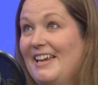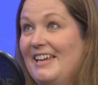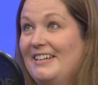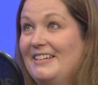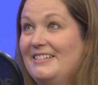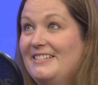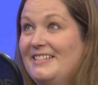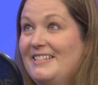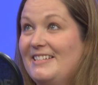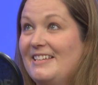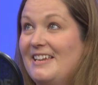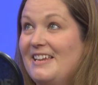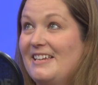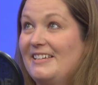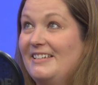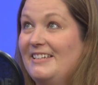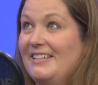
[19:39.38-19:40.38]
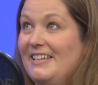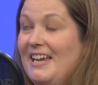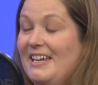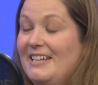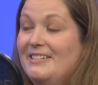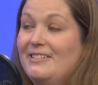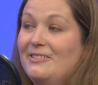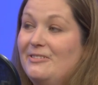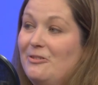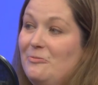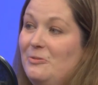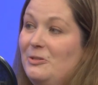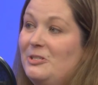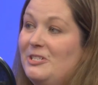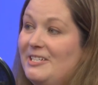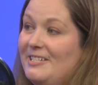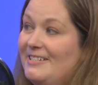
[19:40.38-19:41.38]
And it's like, it's so
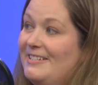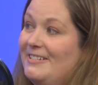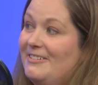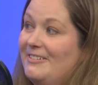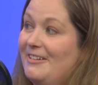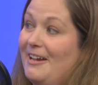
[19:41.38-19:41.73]
much easier